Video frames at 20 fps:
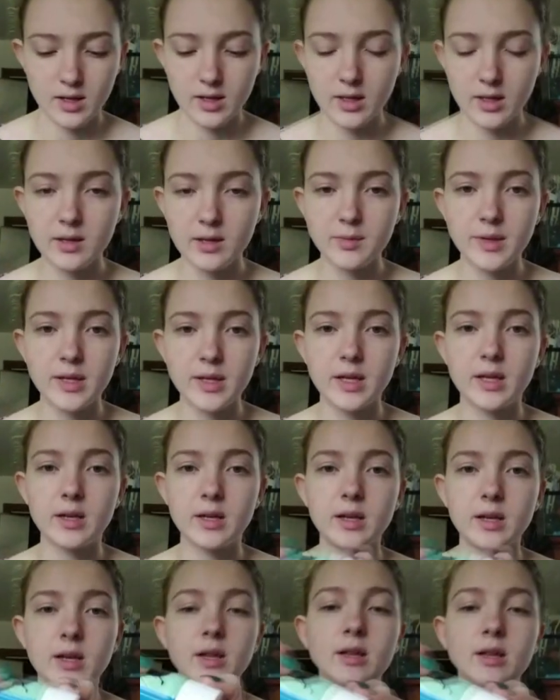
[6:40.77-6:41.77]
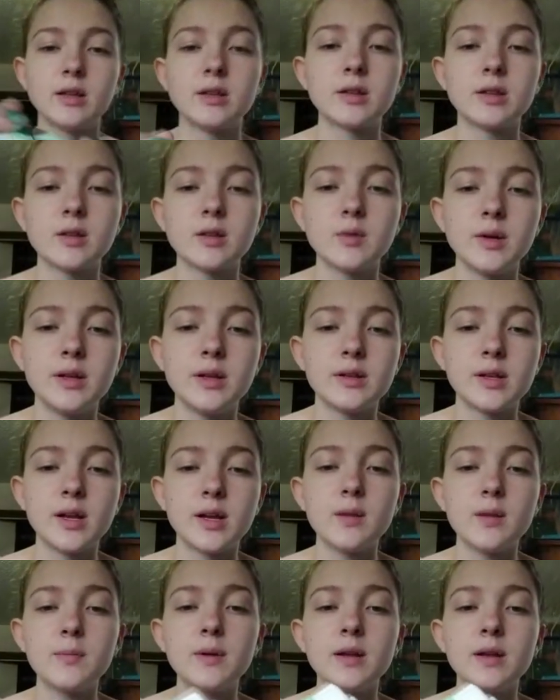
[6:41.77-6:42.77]
guess we can squeeze it
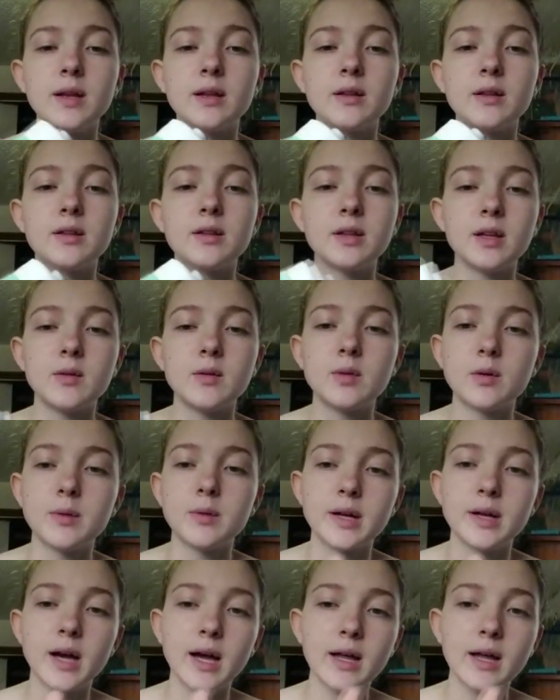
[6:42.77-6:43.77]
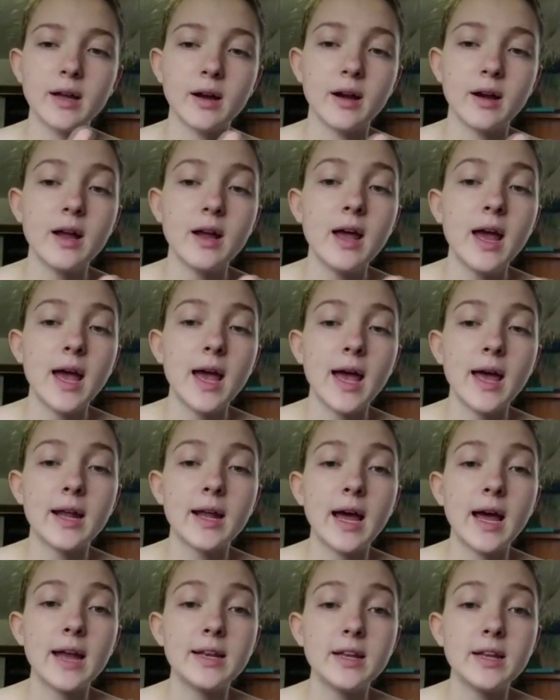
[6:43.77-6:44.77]
open and see what we got here.
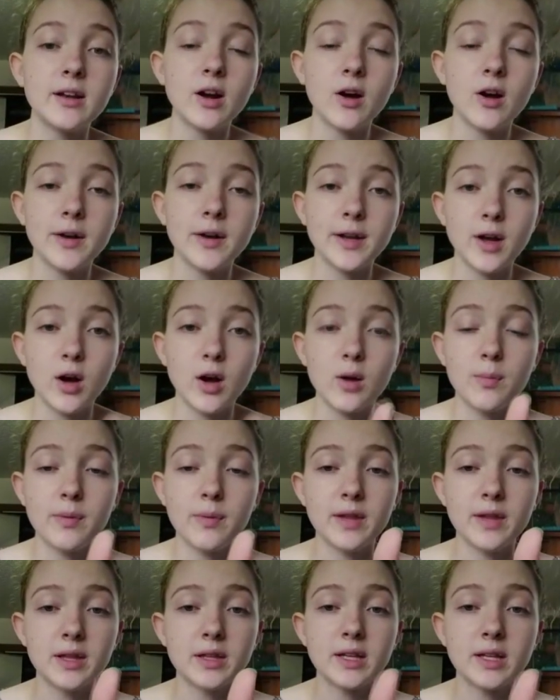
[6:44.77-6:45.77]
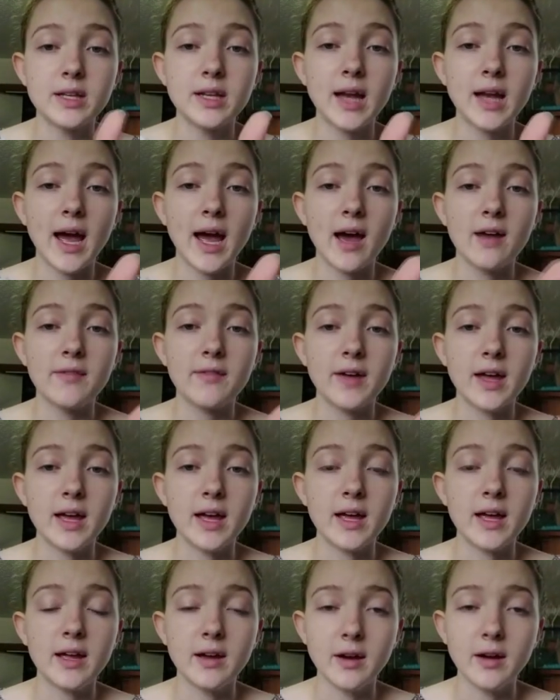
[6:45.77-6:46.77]
And I did already open this. It did have
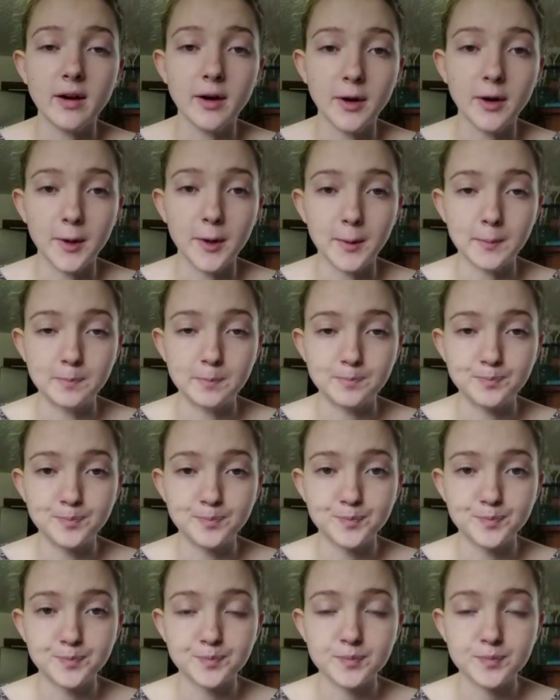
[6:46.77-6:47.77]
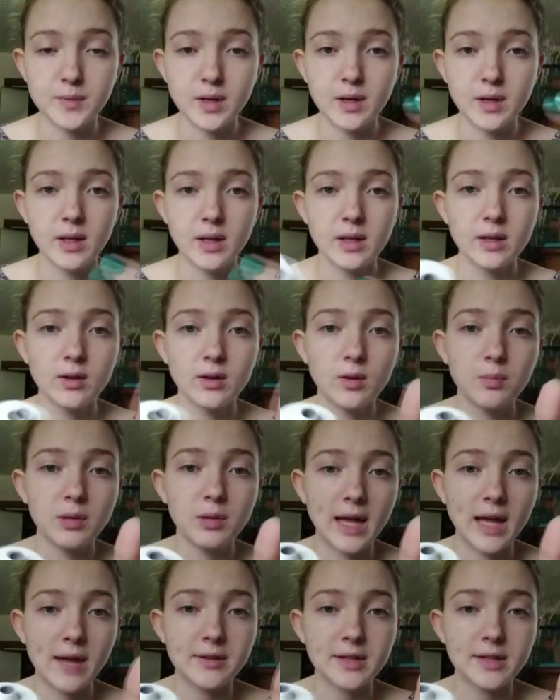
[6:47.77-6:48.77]
a little
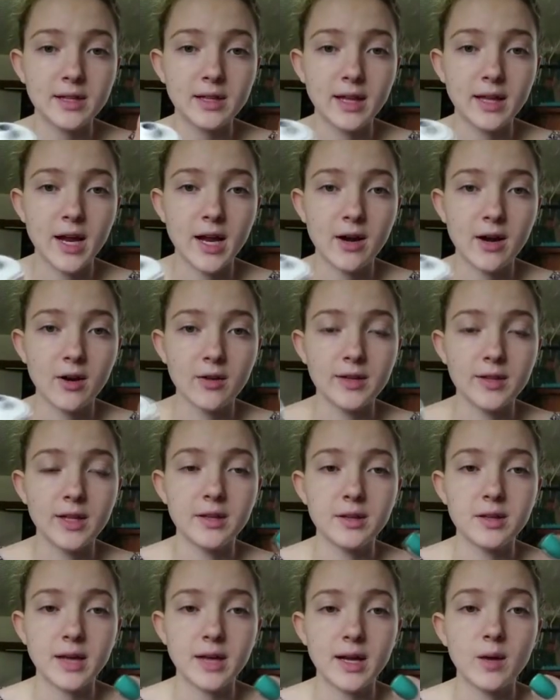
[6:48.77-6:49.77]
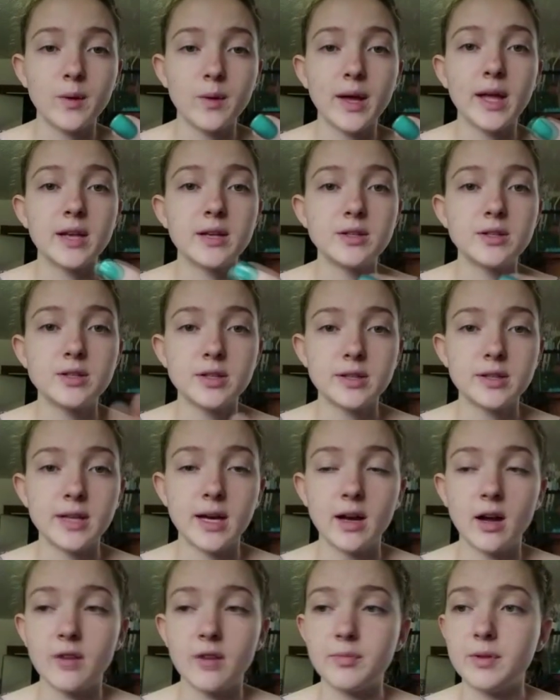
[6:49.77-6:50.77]
plastic layer on the inside. I went ahead and took
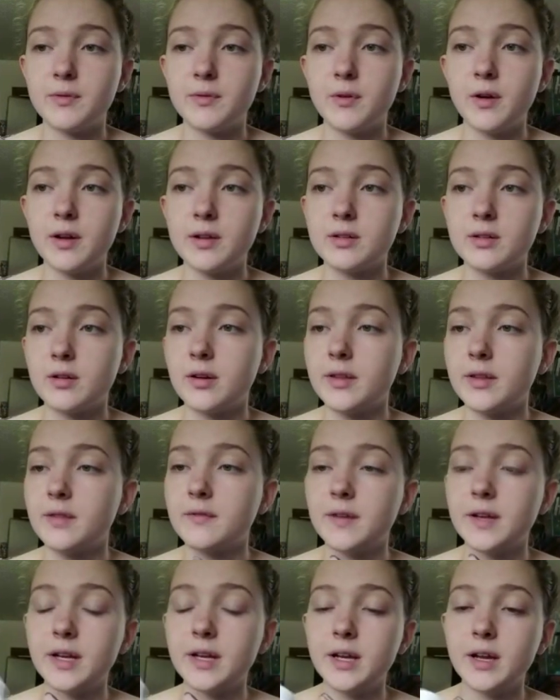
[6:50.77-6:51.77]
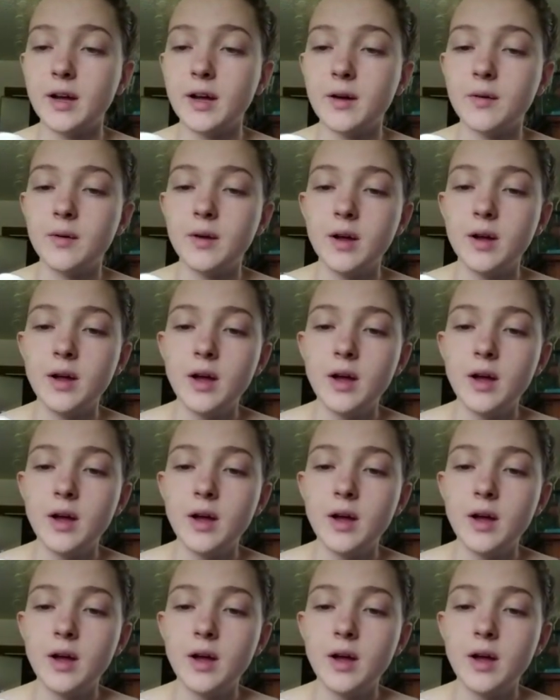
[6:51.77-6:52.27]
that off before I started the video.